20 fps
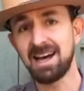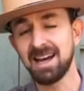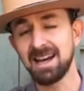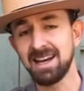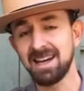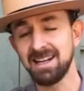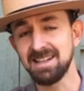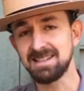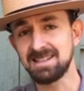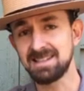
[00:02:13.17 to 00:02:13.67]
I
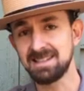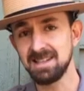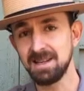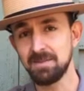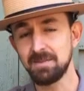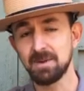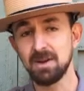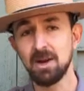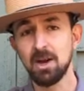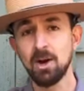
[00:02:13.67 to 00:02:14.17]
gotta
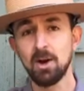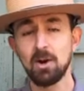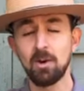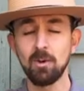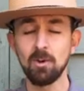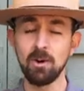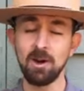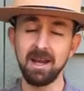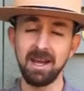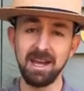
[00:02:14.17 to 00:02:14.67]
sip,
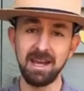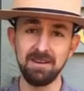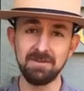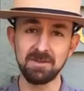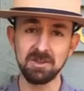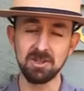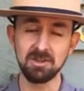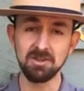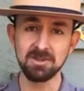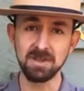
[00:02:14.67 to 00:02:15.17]
or I
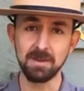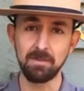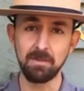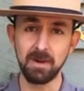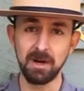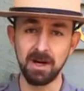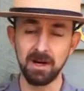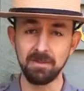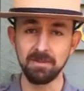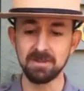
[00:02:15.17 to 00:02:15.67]
have to use a
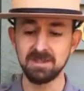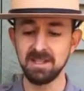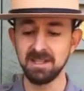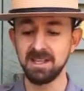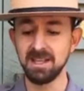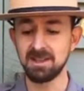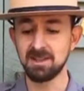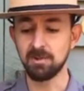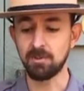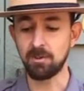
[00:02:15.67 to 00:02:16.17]
pump to
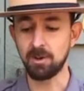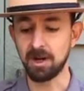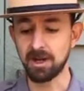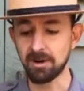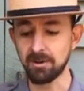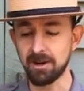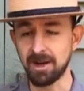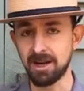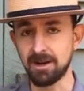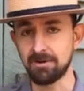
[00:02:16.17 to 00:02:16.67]
get the water